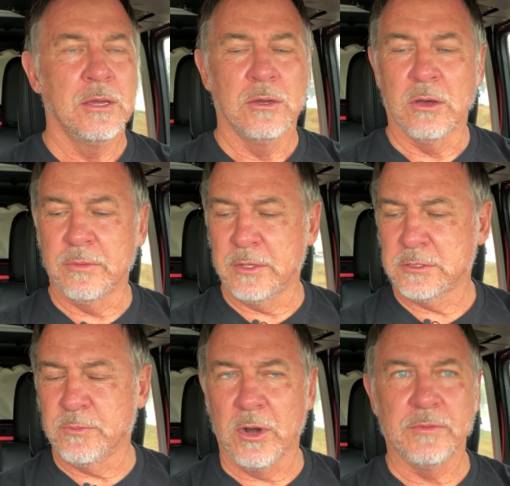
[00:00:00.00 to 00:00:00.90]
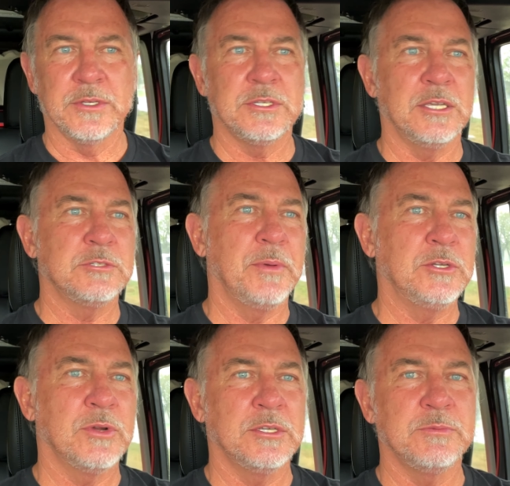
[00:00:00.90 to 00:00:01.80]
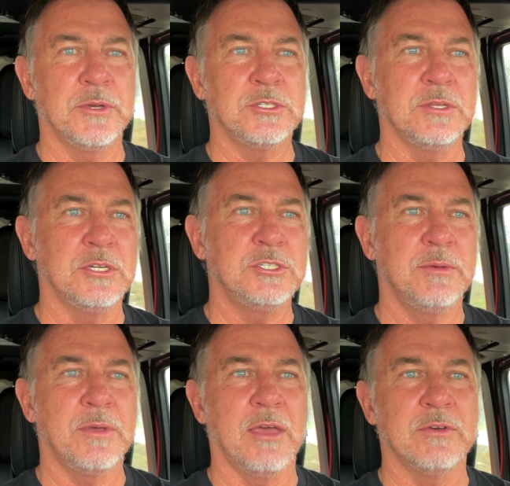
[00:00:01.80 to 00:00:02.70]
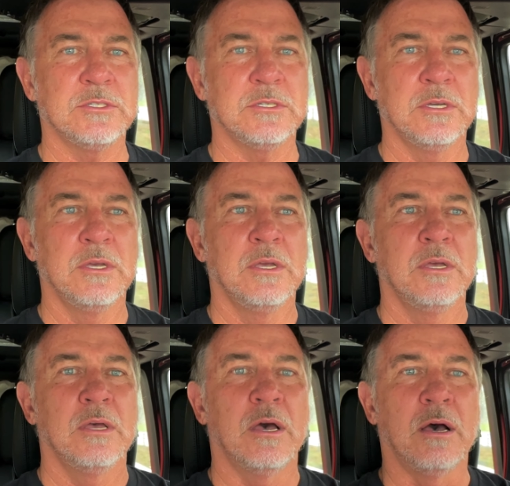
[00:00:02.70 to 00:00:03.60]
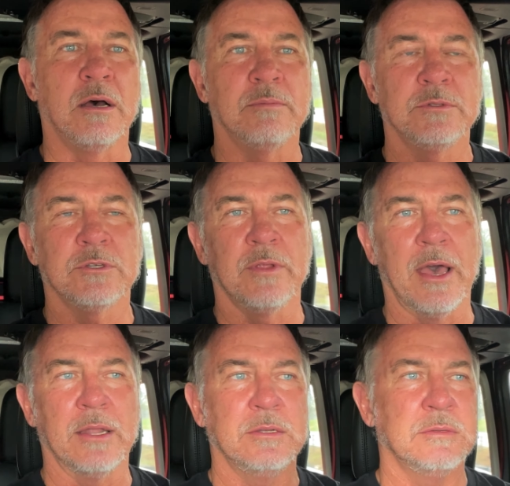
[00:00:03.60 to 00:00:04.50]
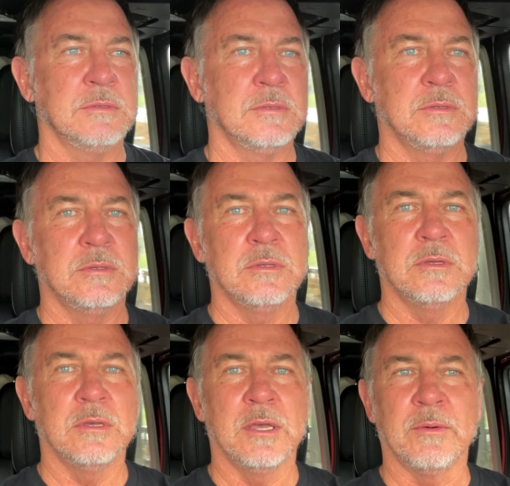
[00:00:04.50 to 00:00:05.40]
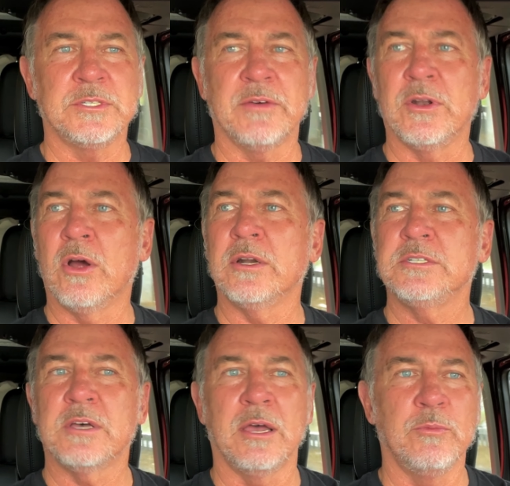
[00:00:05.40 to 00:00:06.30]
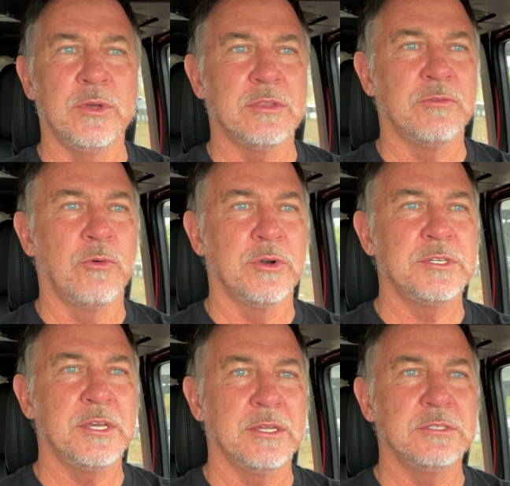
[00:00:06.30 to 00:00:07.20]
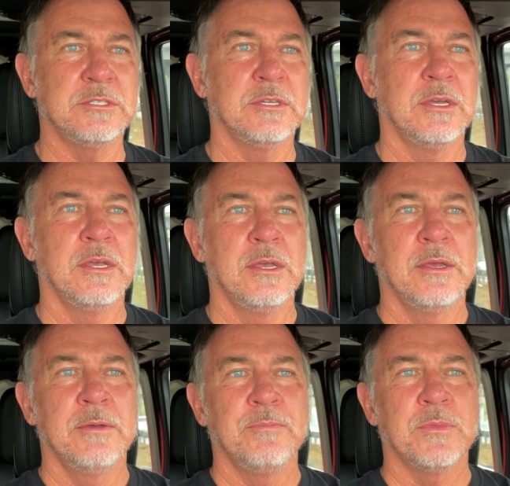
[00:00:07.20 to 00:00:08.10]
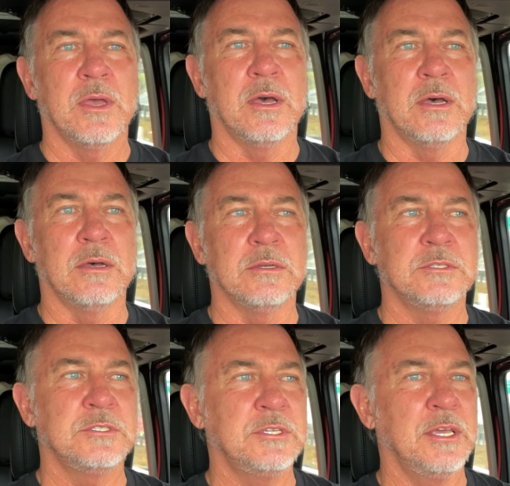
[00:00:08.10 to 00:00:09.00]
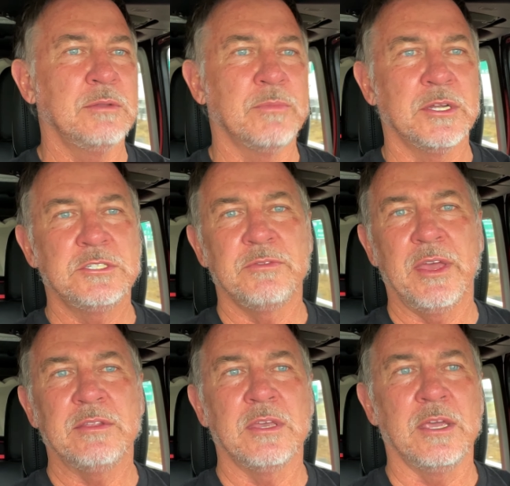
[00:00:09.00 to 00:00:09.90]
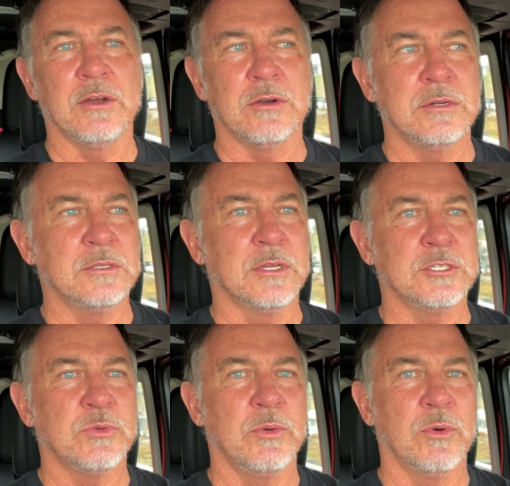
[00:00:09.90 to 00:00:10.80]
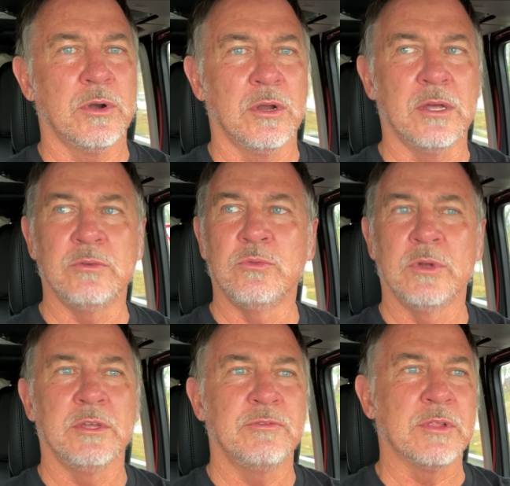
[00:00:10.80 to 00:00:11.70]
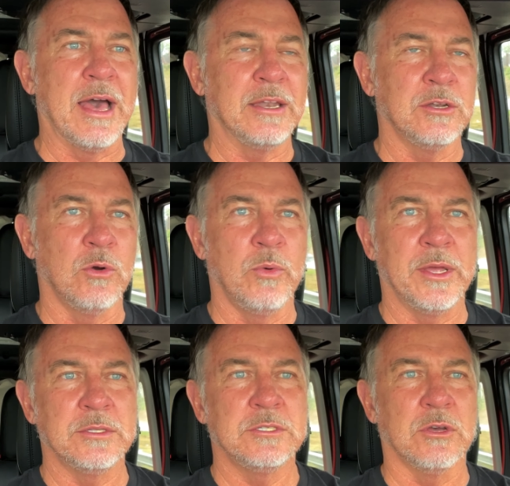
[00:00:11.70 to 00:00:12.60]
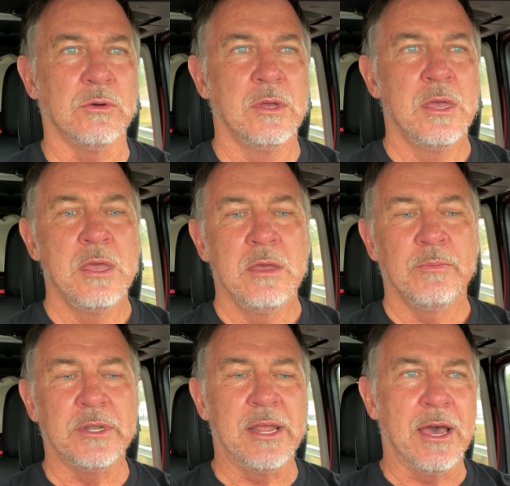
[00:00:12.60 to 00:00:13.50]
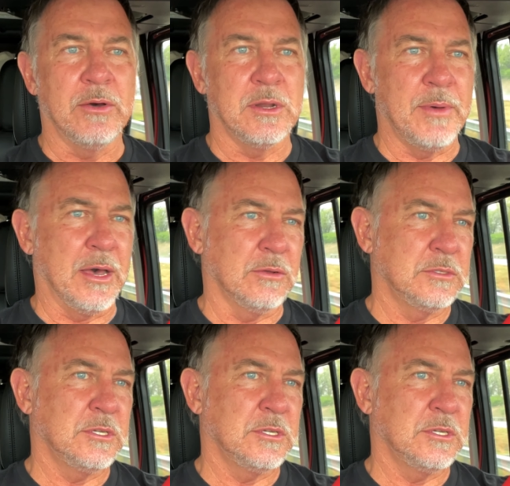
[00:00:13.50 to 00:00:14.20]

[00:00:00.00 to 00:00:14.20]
on this marvelous 8-speed transmission that Jeep gave us. So that, I was having a hard time with the 410s seeing much of 8th gear unless we were on really flat, no wind. But now at about